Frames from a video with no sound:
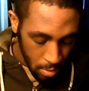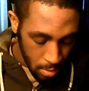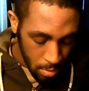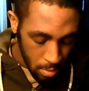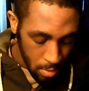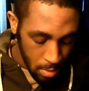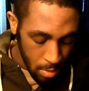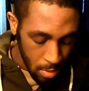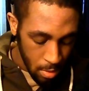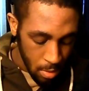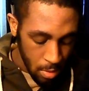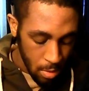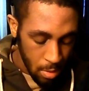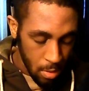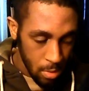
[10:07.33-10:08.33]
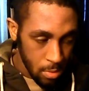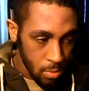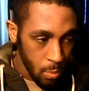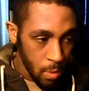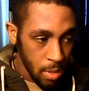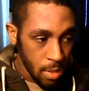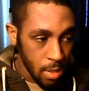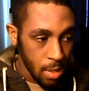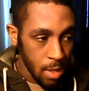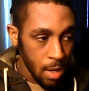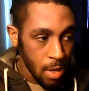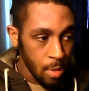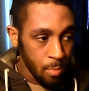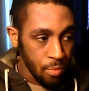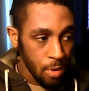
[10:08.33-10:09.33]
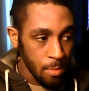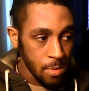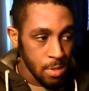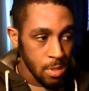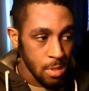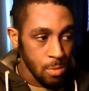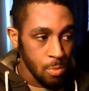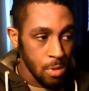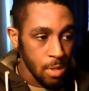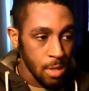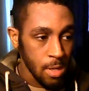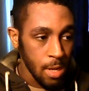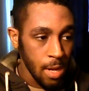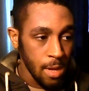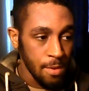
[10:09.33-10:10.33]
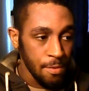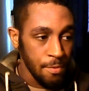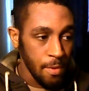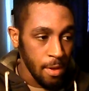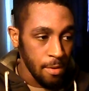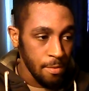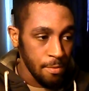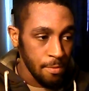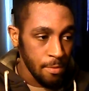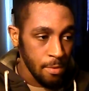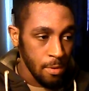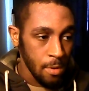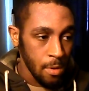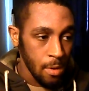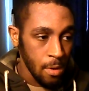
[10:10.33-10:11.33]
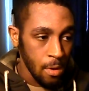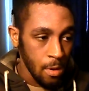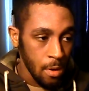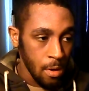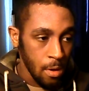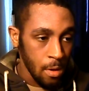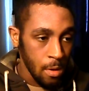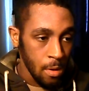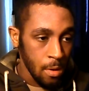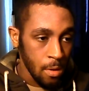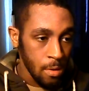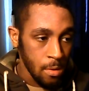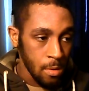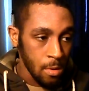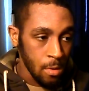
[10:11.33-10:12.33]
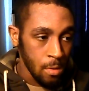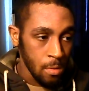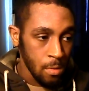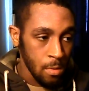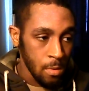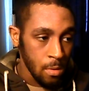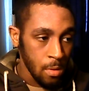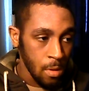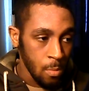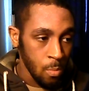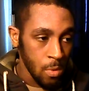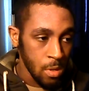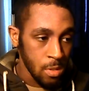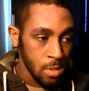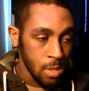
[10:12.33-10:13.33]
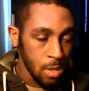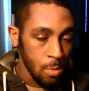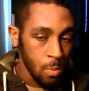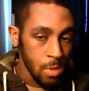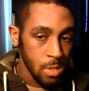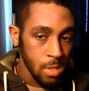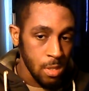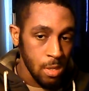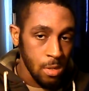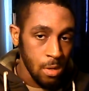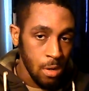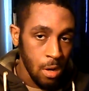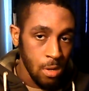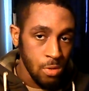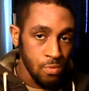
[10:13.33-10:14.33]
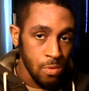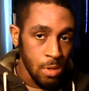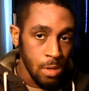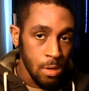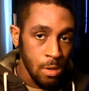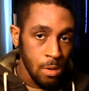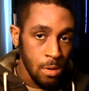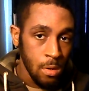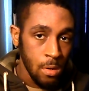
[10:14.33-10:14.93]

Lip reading: You know? So we declare the promises, we declare the faith. You know? And we're seeking a country